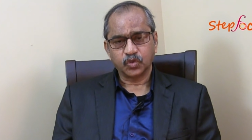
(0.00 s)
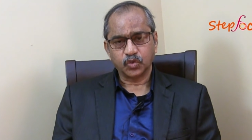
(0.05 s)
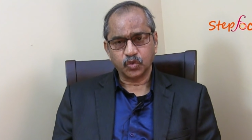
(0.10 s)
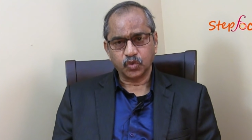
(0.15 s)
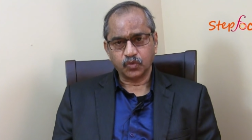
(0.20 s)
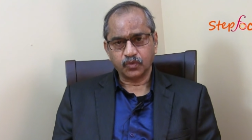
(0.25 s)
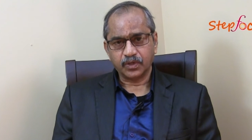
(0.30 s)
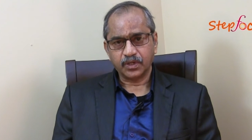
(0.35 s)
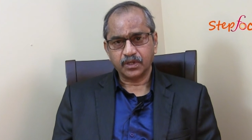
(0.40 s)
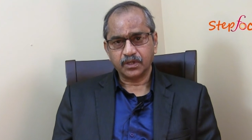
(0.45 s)

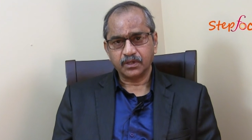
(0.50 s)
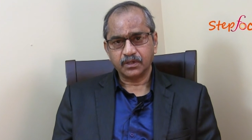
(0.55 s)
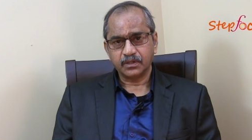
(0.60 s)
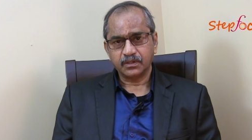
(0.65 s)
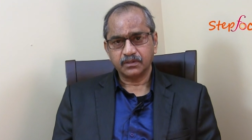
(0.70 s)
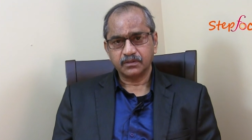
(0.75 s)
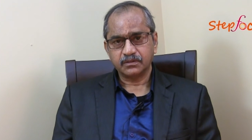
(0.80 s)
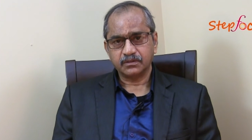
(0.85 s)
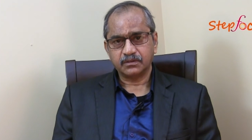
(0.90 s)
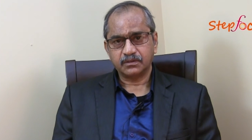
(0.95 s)
Goa,
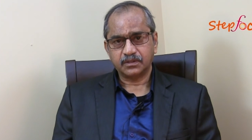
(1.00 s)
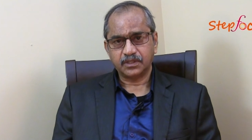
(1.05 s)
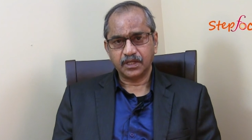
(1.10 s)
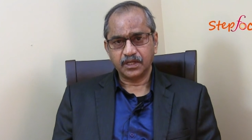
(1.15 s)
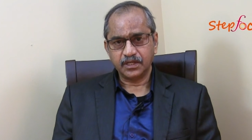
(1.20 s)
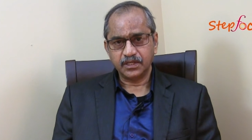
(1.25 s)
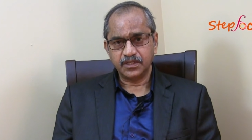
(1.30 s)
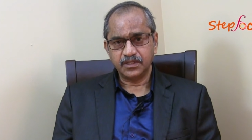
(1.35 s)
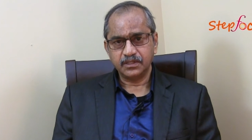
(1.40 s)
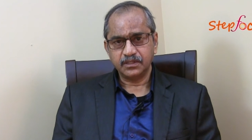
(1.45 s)

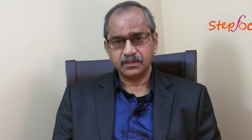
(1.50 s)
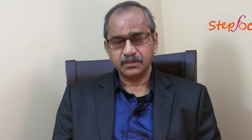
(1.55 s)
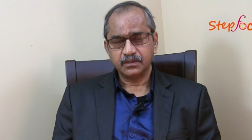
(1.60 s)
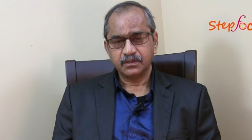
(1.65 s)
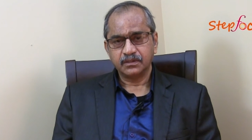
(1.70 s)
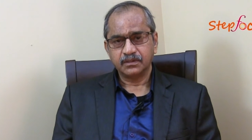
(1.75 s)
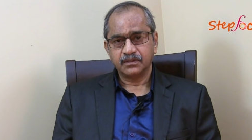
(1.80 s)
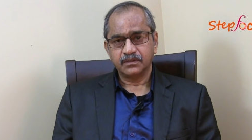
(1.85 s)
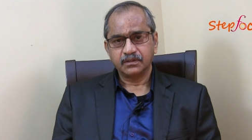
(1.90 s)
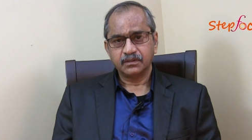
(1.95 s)
Delhi,
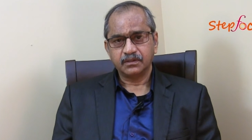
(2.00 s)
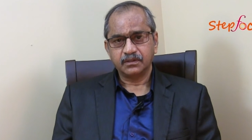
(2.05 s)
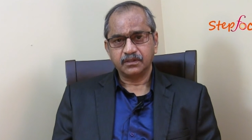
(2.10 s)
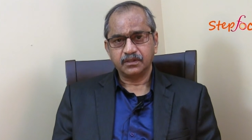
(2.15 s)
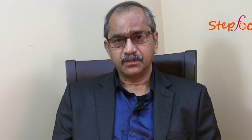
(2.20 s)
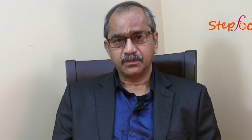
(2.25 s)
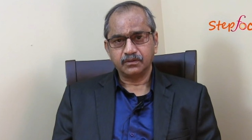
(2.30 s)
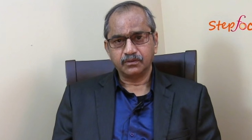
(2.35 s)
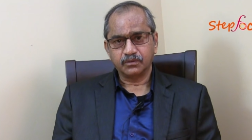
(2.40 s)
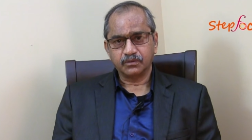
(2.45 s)

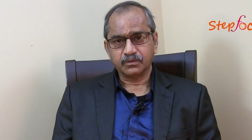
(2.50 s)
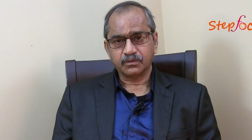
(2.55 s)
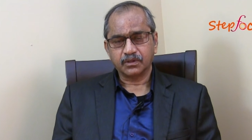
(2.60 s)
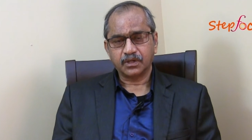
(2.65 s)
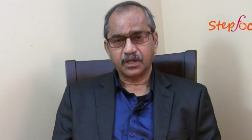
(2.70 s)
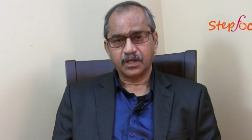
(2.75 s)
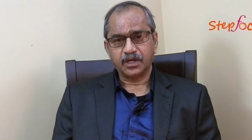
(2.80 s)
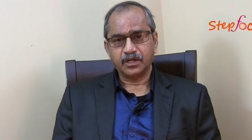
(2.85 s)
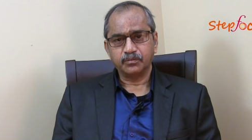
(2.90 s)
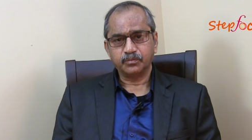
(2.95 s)
Indore
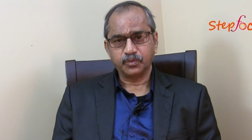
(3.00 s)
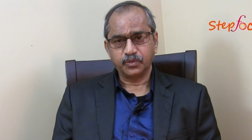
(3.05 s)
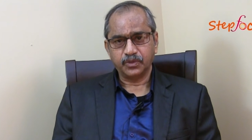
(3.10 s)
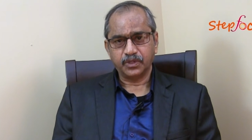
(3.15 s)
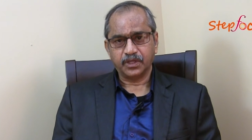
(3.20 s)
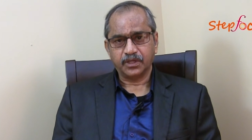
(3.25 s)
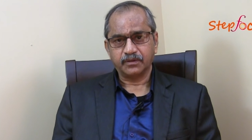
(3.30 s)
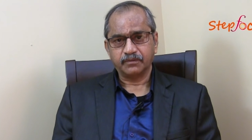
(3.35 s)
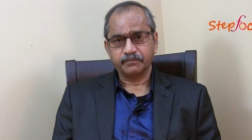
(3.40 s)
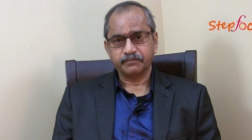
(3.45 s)
and
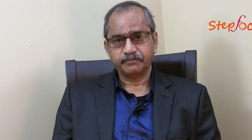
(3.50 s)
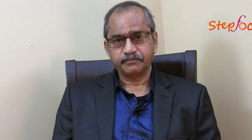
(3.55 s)
Pune.